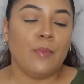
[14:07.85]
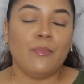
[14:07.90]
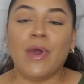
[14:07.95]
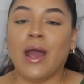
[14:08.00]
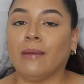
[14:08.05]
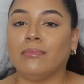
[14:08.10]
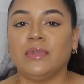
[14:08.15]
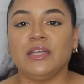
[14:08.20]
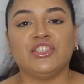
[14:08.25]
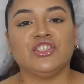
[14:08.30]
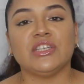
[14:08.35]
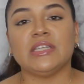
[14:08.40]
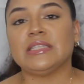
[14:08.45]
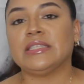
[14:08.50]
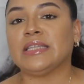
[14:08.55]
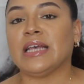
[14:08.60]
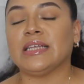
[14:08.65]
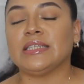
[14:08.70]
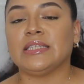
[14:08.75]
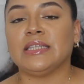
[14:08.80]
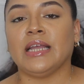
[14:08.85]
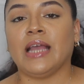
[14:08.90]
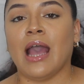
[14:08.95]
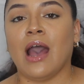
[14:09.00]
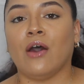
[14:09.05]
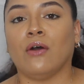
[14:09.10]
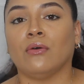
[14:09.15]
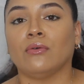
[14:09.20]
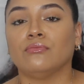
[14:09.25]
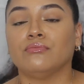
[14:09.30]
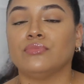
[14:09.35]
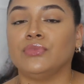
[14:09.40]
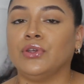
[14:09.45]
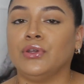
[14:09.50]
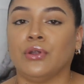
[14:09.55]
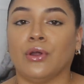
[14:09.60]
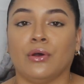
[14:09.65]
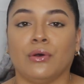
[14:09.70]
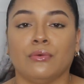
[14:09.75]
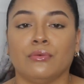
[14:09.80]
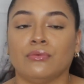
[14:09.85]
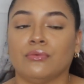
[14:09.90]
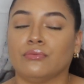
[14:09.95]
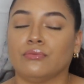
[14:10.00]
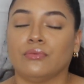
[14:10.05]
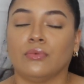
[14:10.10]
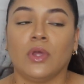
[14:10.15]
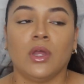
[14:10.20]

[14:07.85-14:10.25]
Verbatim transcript: probably just testing out, you know,